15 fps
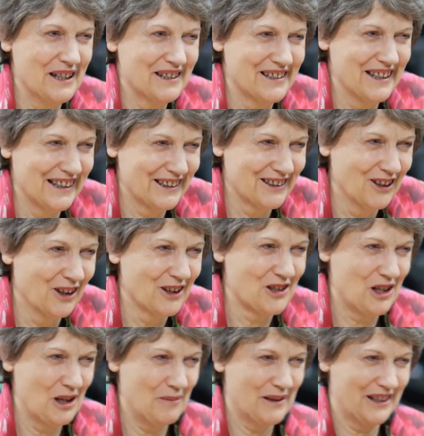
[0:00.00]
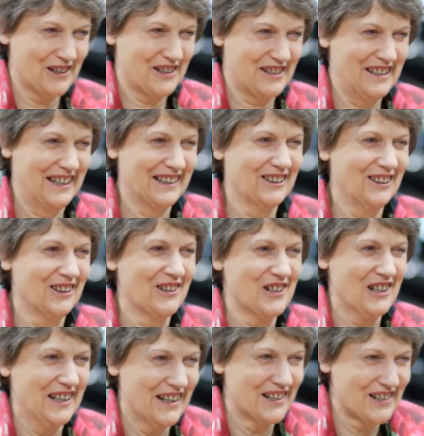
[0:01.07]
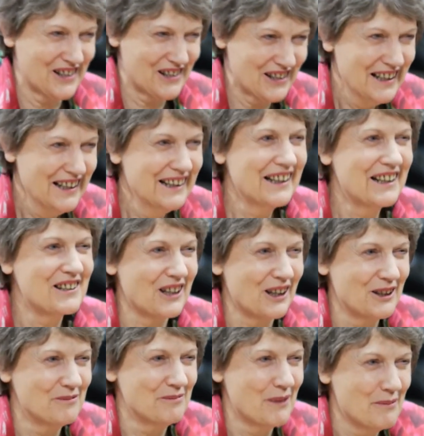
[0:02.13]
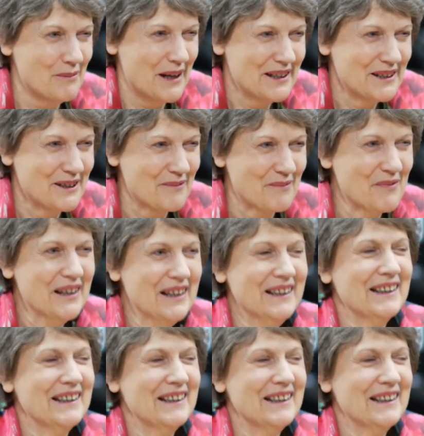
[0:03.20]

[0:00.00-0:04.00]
beat technology because technology has its, its own momentum.